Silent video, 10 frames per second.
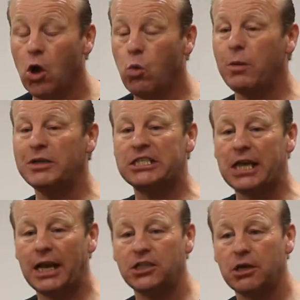We were
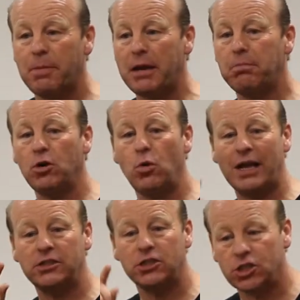selling to people who
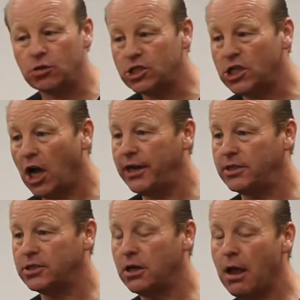understood
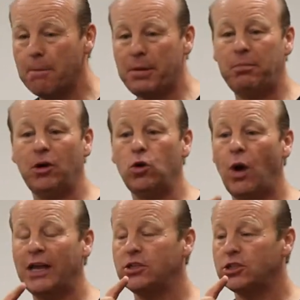tides, people who
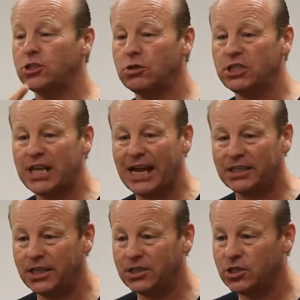understood
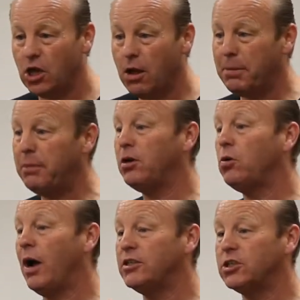tactics, people
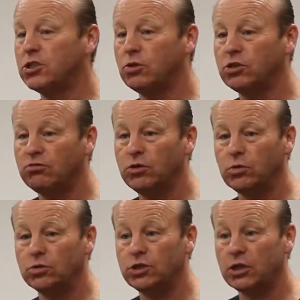who understood the
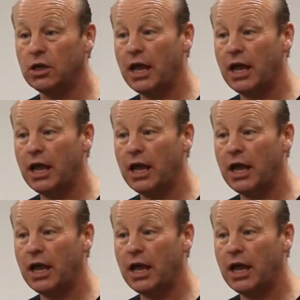rules.